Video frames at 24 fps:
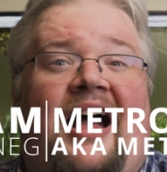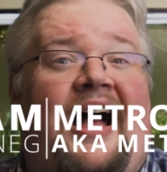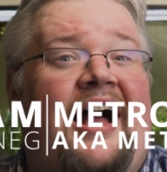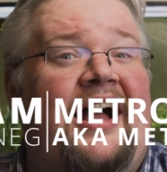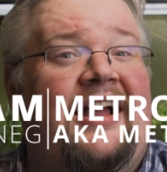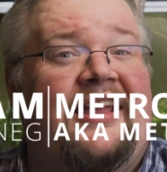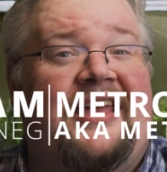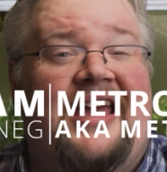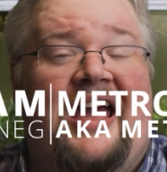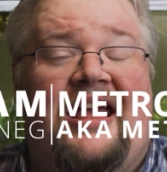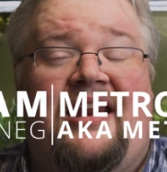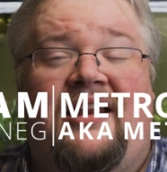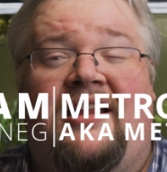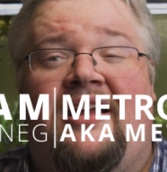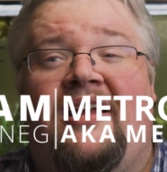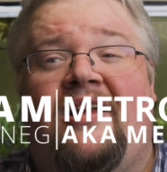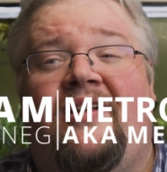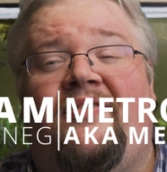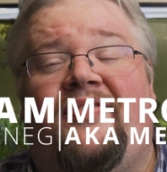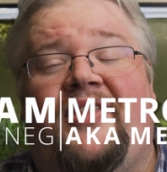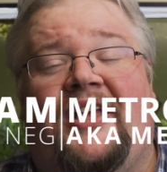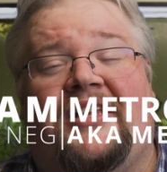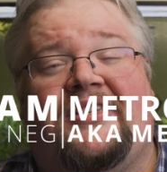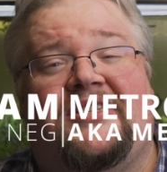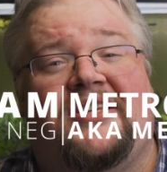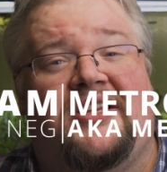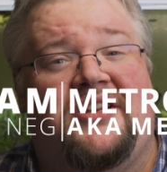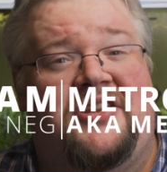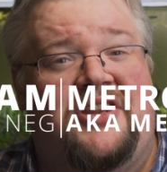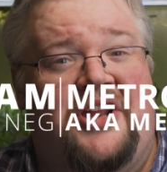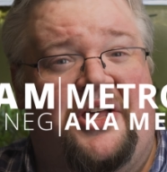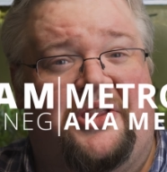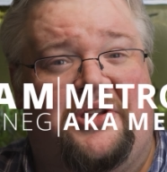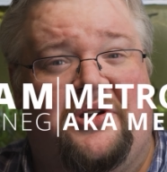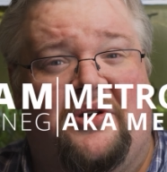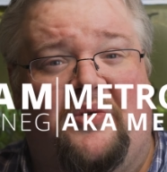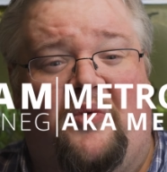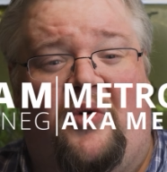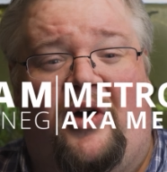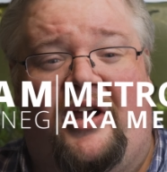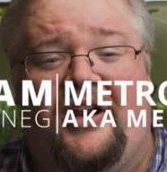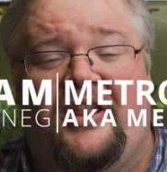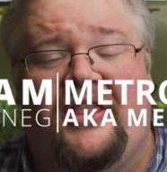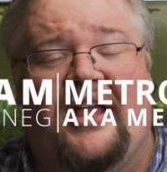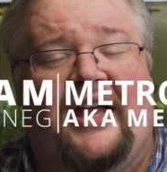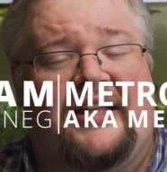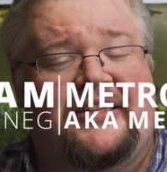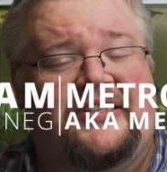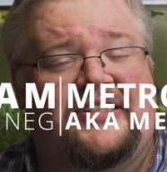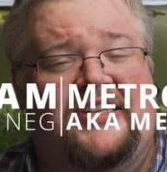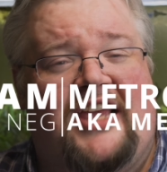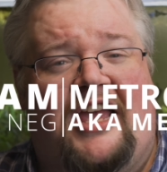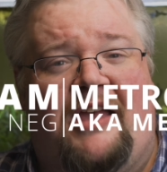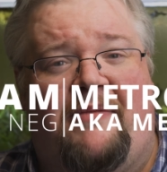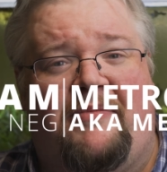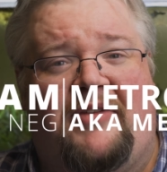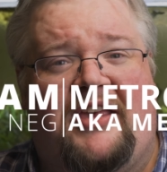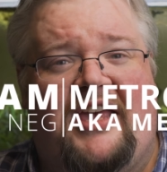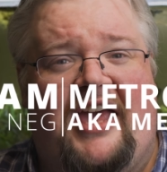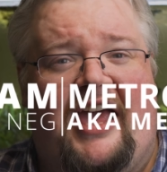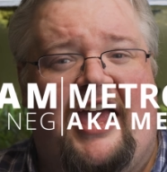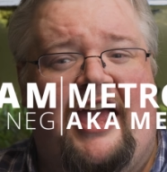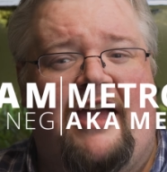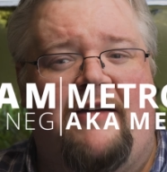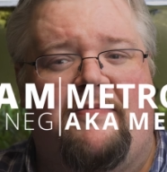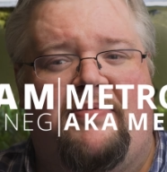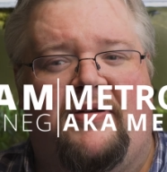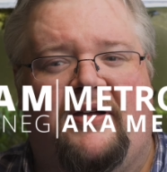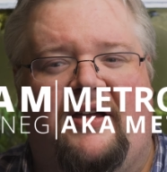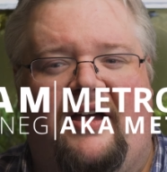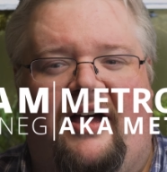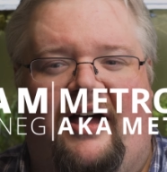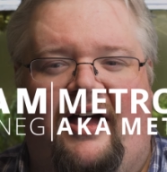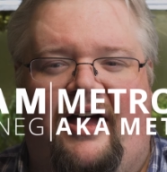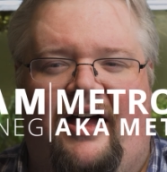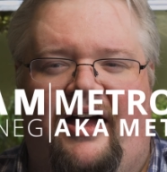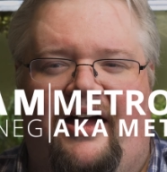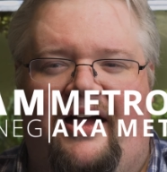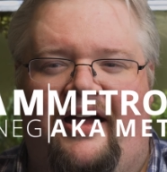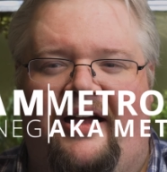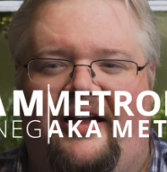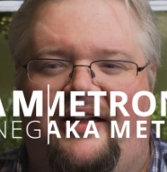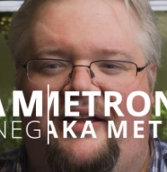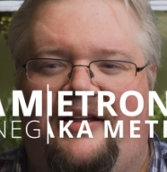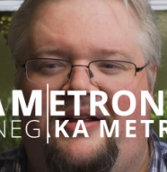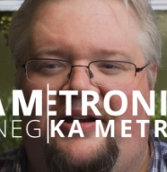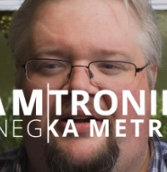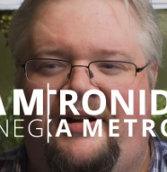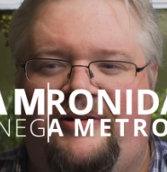Again, that's another one in that same camp. Uh,